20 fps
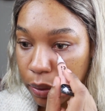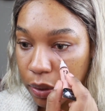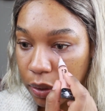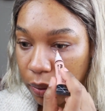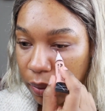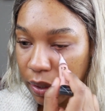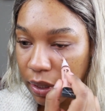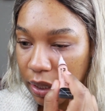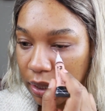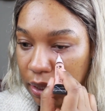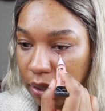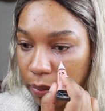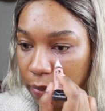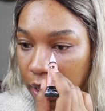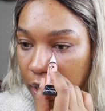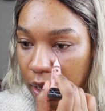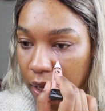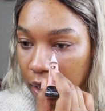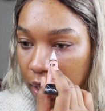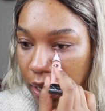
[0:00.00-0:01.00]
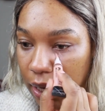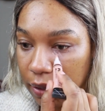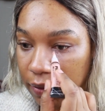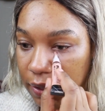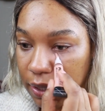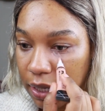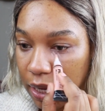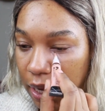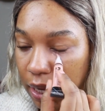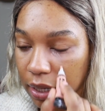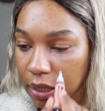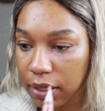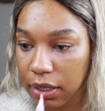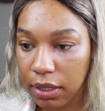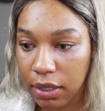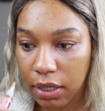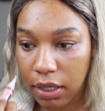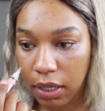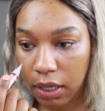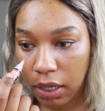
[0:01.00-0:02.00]
so it doesn't make a lot of
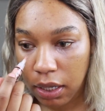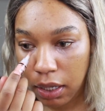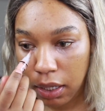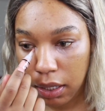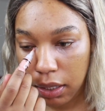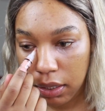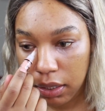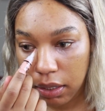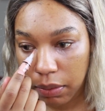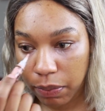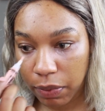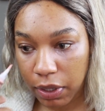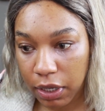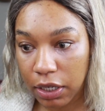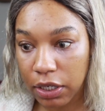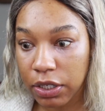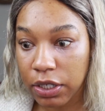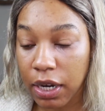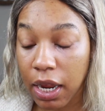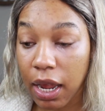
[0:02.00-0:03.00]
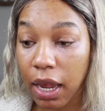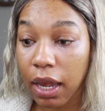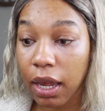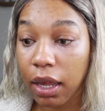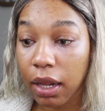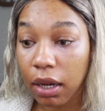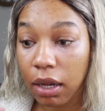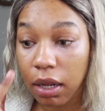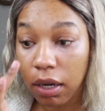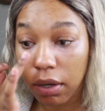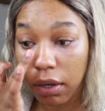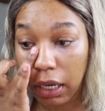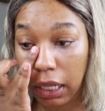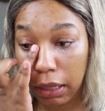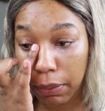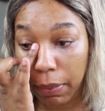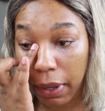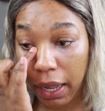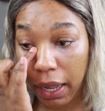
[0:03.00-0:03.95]
sense to put a shade underneath